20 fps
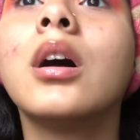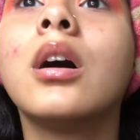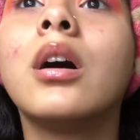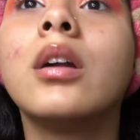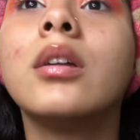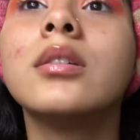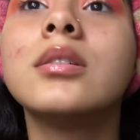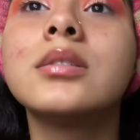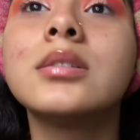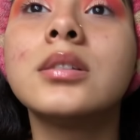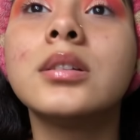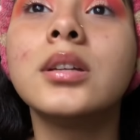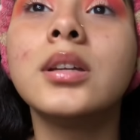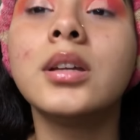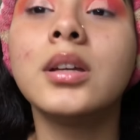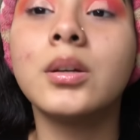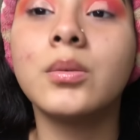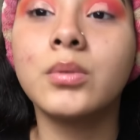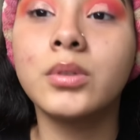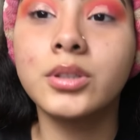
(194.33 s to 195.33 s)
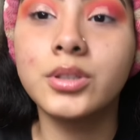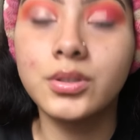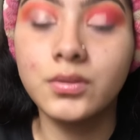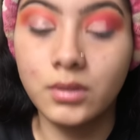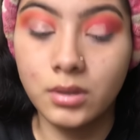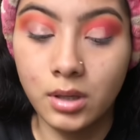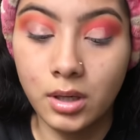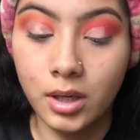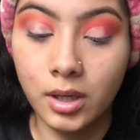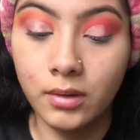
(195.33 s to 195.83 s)
Honestly, I want
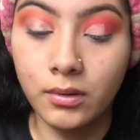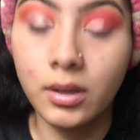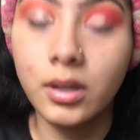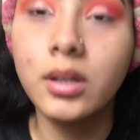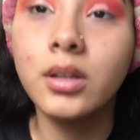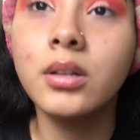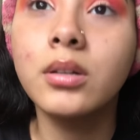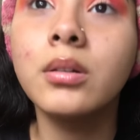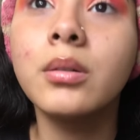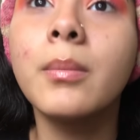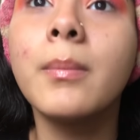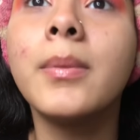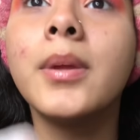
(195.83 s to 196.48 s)
to cry right now